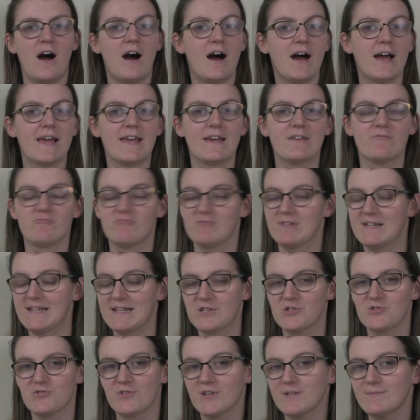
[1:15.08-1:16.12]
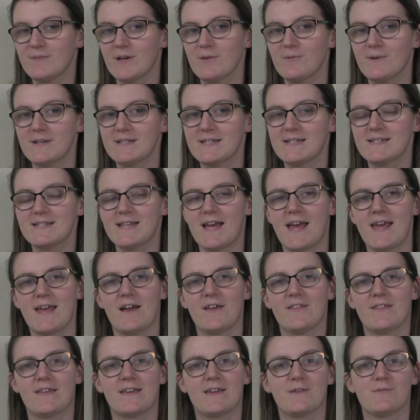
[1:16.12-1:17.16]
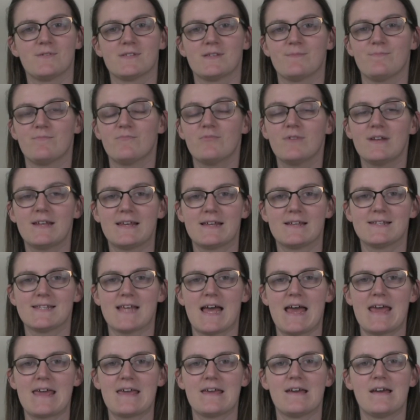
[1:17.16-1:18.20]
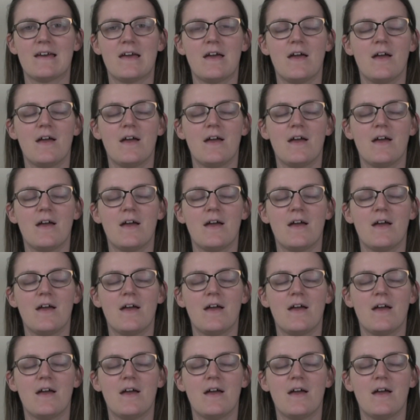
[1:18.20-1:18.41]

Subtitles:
I really enjoyed my wedding day. I think it was a brilliant day.